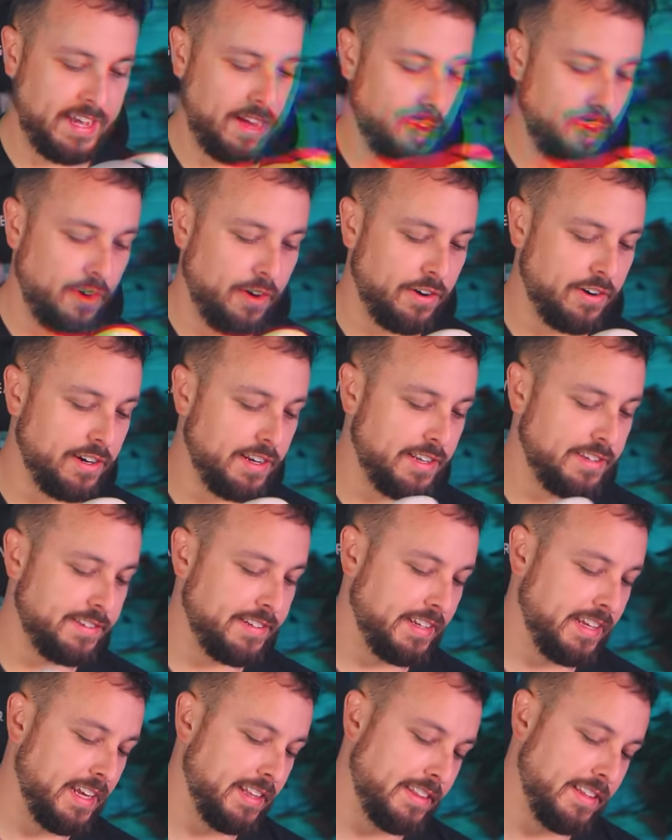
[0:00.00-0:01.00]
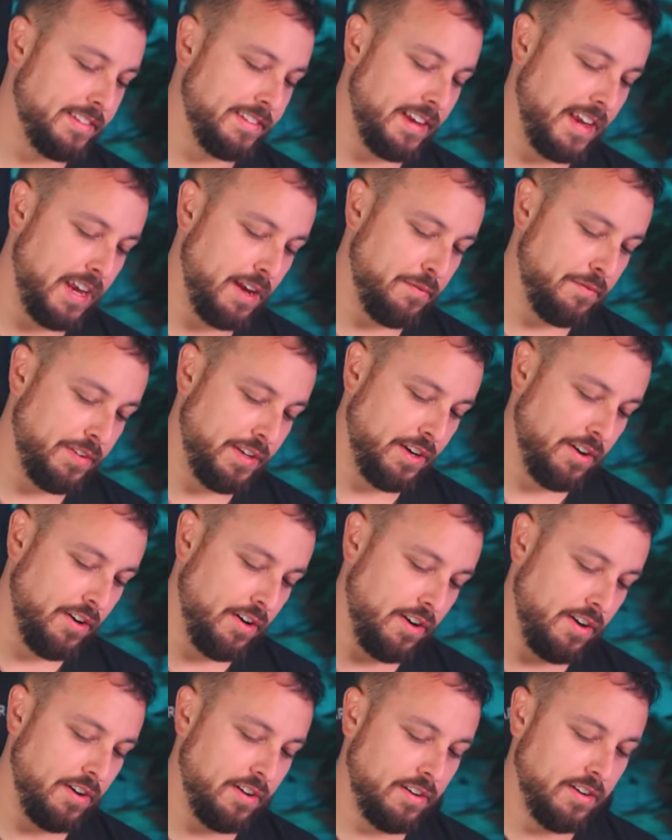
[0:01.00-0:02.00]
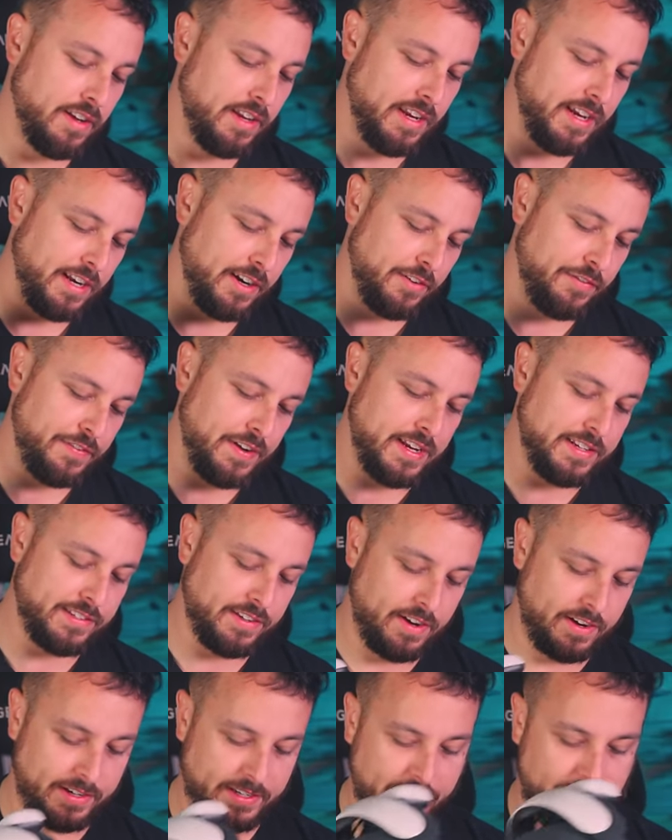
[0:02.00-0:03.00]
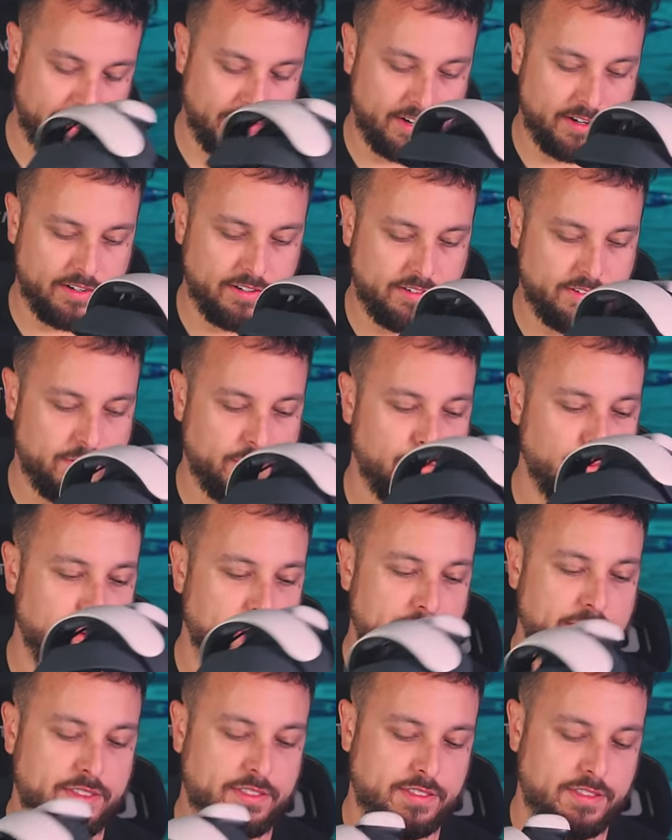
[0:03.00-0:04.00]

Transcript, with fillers: how hard it is to get this AMVR interface on here. with